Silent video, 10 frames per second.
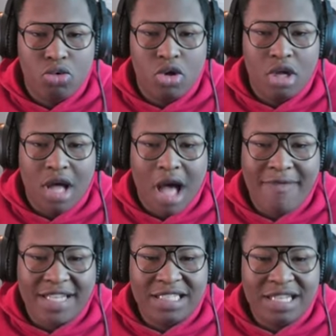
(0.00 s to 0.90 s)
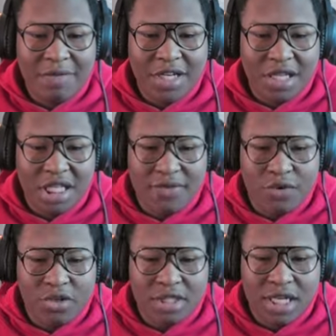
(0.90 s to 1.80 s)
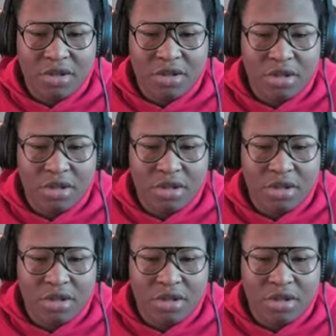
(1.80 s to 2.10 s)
Okay. I've actually never done this full stealth.